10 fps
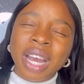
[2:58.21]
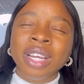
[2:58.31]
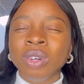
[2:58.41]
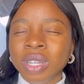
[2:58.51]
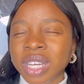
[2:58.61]
I
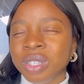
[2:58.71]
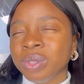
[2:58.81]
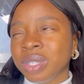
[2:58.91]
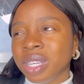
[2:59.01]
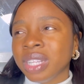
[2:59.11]
know that you
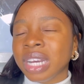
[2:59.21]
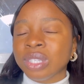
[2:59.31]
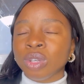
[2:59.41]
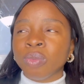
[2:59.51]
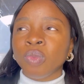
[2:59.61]
would say there are
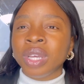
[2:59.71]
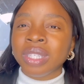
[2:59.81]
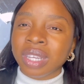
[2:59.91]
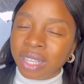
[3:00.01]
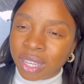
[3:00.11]
some
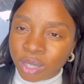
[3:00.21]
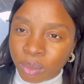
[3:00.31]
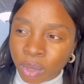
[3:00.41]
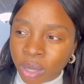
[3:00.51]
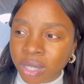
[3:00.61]
wins and there are
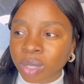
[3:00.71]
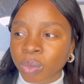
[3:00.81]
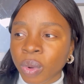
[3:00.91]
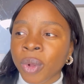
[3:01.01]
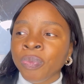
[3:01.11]
some losses,
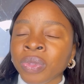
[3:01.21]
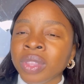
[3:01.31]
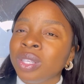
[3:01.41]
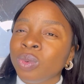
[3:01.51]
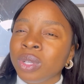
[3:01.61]
but
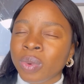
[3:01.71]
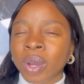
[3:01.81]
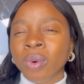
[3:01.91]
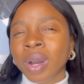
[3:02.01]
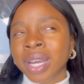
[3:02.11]
these ones were
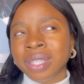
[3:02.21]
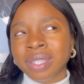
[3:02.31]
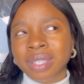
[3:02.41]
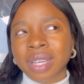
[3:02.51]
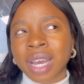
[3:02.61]
quite,
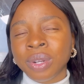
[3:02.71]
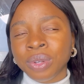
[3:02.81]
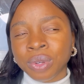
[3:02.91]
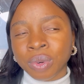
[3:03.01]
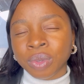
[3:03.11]
I
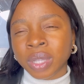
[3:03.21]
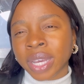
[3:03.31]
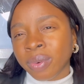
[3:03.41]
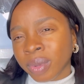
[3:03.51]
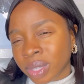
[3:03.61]
don't know,
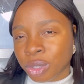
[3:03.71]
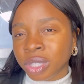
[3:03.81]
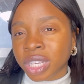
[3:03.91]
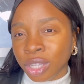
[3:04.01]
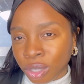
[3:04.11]
like it was
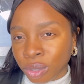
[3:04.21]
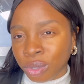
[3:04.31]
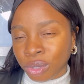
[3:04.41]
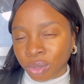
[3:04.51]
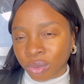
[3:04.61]
not elude
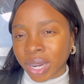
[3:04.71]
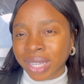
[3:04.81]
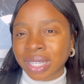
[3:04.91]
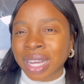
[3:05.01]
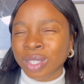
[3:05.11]
you,
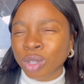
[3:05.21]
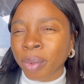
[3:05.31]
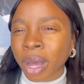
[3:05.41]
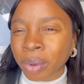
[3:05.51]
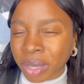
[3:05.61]
right? And
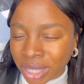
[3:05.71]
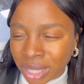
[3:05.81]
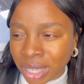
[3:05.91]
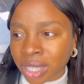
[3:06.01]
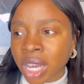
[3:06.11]
somehow it
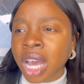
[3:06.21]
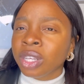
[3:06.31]
did.